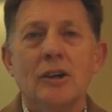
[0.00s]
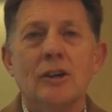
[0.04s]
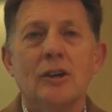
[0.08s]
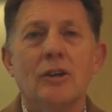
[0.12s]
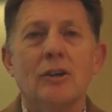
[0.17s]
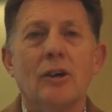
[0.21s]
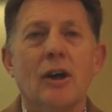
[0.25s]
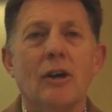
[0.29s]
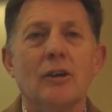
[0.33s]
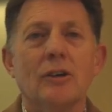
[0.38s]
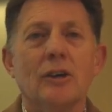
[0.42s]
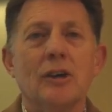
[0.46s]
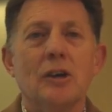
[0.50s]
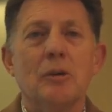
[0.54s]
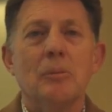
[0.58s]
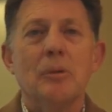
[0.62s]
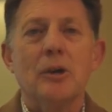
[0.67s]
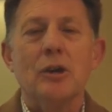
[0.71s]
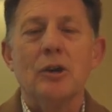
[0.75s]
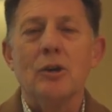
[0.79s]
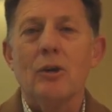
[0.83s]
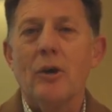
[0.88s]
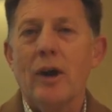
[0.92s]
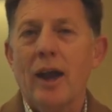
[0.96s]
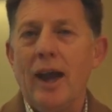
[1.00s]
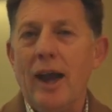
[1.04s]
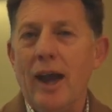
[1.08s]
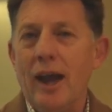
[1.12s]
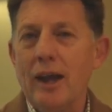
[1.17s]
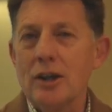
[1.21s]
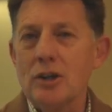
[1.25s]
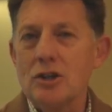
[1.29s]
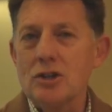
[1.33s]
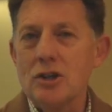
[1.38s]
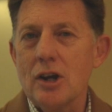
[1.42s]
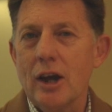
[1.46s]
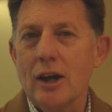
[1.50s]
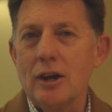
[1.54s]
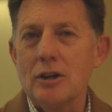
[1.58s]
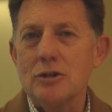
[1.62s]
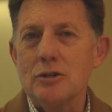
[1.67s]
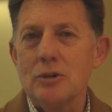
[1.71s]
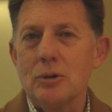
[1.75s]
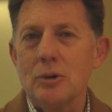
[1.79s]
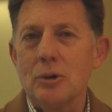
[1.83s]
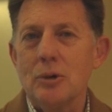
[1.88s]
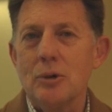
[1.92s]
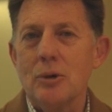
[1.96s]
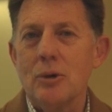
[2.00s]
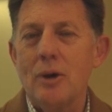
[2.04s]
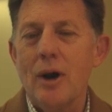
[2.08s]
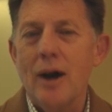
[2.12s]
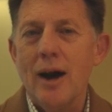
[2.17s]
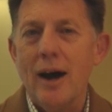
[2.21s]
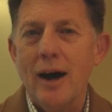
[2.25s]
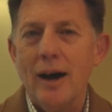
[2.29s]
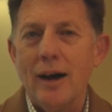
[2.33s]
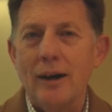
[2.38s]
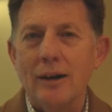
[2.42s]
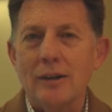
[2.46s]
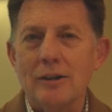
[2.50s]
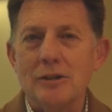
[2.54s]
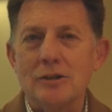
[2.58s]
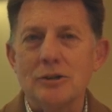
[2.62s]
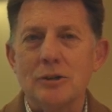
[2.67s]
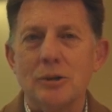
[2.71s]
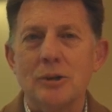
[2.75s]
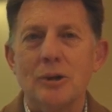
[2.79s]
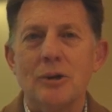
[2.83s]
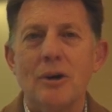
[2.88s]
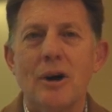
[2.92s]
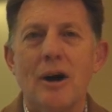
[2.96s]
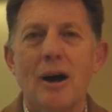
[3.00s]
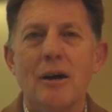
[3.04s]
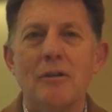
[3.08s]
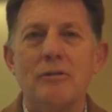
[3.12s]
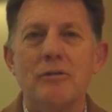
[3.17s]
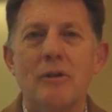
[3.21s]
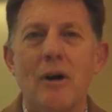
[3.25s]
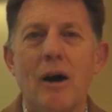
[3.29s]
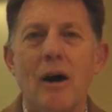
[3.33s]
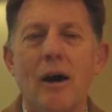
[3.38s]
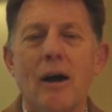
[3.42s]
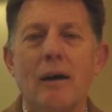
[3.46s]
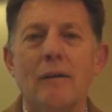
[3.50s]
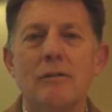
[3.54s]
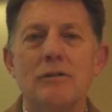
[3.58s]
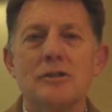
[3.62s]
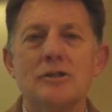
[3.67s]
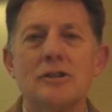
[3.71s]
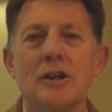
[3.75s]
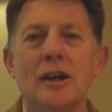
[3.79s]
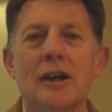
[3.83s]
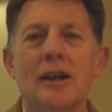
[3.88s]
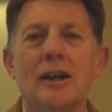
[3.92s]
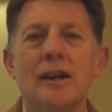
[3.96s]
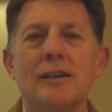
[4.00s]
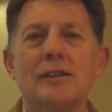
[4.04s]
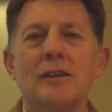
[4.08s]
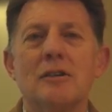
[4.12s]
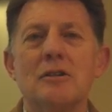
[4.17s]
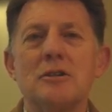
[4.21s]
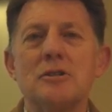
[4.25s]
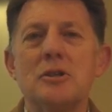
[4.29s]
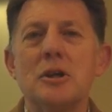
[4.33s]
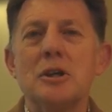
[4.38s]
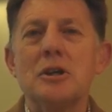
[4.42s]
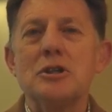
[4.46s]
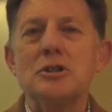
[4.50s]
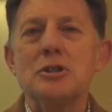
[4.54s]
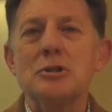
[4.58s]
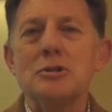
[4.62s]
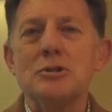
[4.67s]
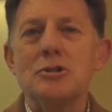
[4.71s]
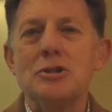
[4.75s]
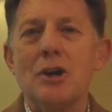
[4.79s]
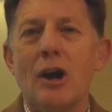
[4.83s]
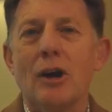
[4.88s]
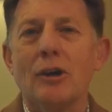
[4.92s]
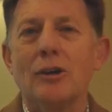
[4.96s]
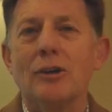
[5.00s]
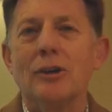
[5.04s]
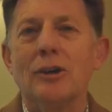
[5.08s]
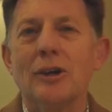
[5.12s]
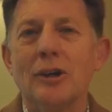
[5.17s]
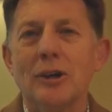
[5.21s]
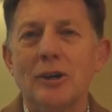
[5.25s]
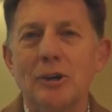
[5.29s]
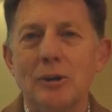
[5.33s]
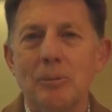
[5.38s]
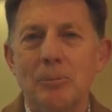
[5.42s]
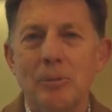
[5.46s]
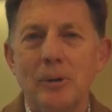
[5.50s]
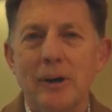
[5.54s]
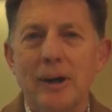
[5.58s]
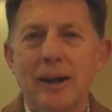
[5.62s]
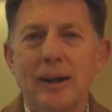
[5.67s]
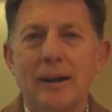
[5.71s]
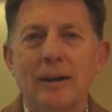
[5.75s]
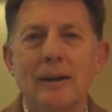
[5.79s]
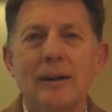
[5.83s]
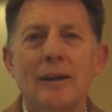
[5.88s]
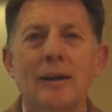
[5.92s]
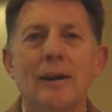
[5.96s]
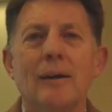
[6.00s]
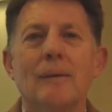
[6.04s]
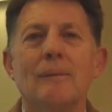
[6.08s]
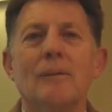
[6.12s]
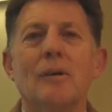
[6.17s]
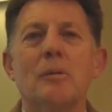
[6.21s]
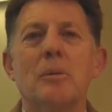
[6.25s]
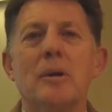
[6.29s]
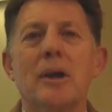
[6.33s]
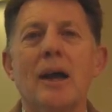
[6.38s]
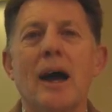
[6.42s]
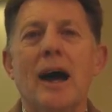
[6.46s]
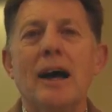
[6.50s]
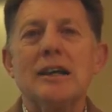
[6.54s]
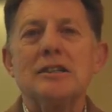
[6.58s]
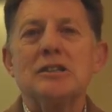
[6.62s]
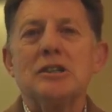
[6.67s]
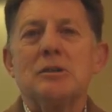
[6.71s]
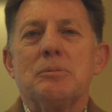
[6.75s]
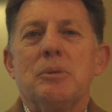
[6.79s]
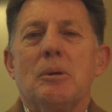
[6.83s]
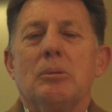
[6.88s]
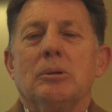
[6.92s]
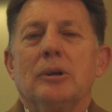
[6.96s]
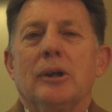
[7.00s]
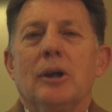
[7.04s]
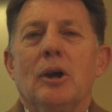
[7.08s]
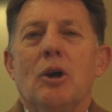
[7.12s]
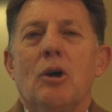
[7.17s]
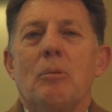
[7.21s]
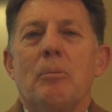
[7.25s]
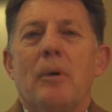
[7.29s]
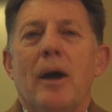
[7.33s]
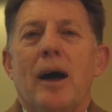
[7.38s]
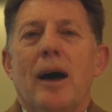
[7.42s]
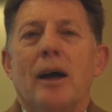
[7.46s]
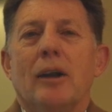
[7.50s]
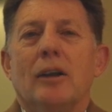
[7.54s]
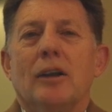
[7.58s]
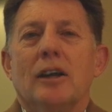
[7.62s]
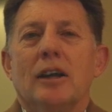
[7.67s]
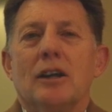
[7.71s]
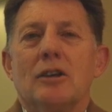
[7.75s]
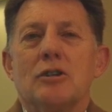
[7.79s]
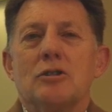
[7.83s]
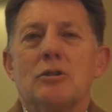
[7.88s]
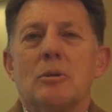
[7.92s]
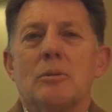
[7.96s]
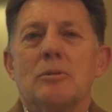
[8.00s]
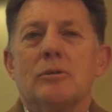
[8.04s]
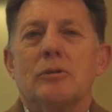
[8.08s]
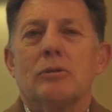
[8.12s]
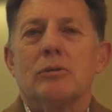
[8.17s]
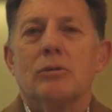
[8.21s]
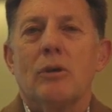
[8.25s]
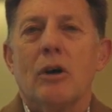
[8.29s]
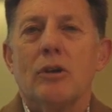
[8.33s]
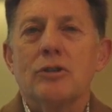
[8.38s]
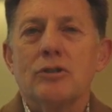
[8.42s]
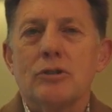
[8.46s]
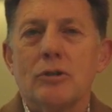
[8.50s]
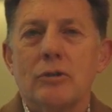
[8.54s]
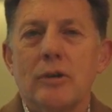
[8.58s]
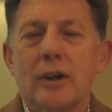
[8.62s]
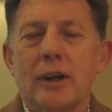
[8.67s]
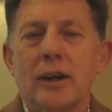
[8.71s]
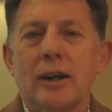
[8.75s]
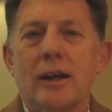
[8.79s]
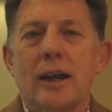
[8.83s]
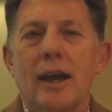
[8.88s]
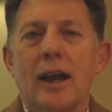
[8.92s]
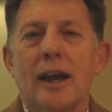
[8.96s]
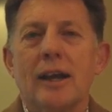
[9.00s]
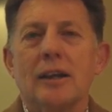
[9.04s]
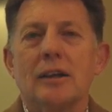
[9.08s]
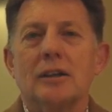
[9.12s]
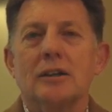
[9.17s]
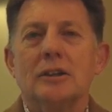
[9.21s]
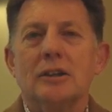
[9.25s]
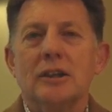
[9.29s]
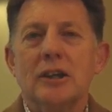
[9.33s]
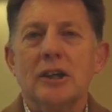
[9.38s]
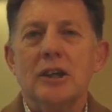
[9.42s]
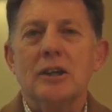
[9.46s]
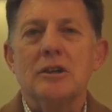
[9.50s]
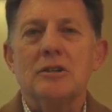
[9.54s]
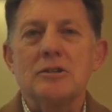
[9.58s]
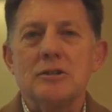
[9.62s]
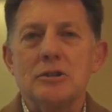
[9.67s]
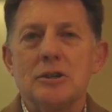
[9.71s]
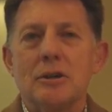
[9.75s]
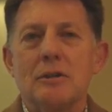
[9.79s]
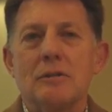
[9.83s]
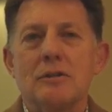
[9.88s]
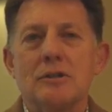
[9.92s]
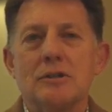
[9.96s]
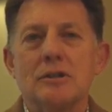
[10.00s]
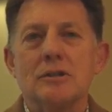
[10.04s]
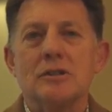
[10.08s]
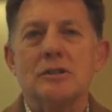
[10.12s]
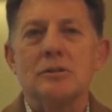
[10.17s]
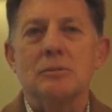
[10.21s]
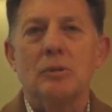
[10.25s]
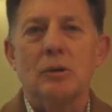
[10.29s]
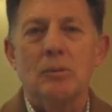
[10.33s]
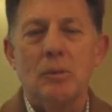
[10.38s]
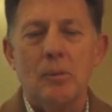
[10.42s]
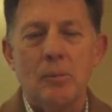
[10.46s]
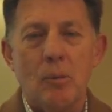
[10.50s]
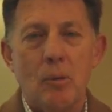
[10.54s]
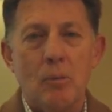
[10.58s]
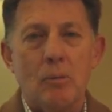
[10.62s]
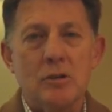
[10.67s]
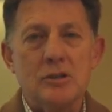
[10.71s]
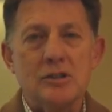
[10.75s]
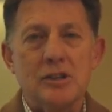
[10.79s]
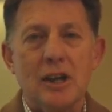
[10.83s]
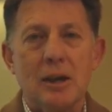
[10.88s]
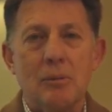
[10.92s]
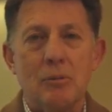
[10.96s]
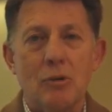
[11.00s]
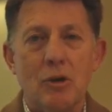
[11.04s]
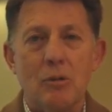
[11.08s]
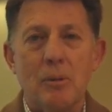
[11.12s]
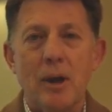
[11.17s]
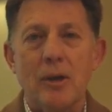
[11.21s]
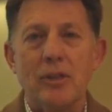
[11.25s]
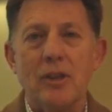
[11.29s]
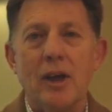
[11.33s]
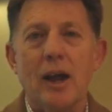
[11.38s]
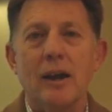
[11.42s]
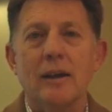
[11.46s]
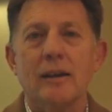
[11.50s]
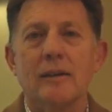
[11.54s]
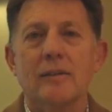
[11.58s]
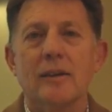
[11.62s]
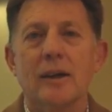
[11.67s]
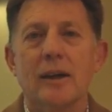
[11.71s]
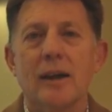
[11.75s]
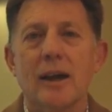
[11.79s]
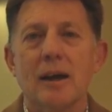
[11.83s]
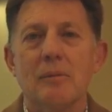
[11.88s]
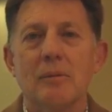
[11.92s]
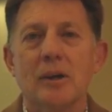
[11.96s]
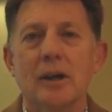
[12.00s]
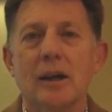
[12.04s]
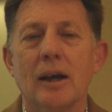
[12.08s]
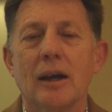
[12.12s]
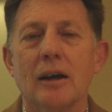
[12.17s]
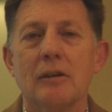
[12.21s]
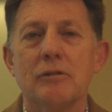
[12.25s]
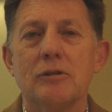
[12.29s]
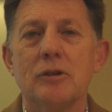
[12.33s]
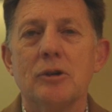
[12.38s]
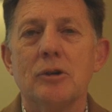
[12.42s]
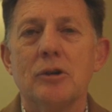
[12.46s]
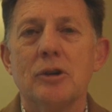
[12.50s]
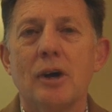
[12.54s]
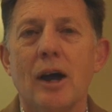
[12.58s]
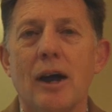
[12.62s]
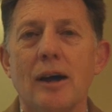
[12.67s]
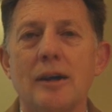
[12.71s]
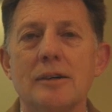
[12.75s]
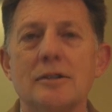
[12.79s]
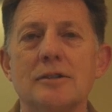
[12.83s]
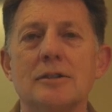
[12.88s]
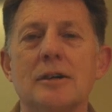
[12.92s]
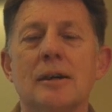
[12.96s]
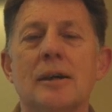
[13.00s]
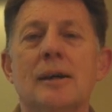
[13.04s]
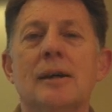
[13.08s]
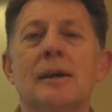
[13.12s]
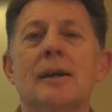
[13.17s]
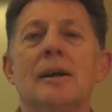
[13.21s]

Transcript: You don't need to bring your handshakes or your hugs or your high fives. There are things you don't need to bring. We'll be asking people to help out in terms of rostering and cleaning services, and we'll say more about that in the coming few days.